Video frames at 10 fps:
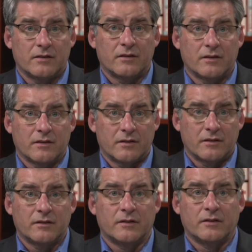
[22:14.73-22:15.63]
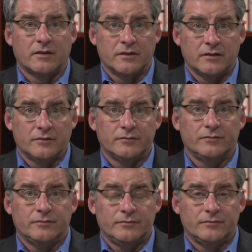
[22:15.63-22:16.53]

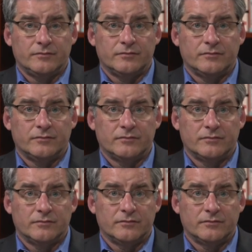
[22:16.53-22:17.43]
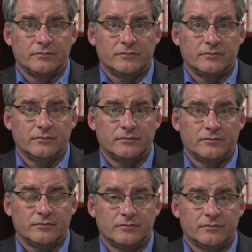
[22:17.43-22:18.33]

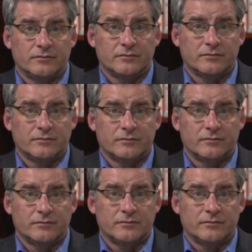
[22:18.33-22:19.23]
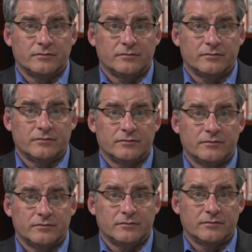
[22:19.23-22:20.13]

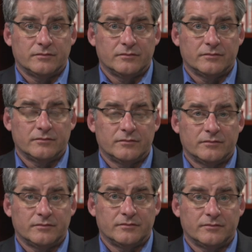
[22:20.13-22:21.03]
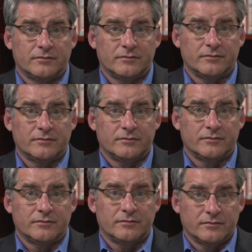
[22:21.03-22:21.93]

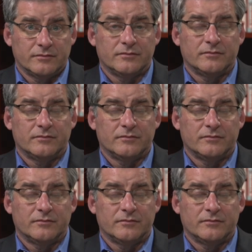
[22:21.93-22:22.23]
This person isn't speaking.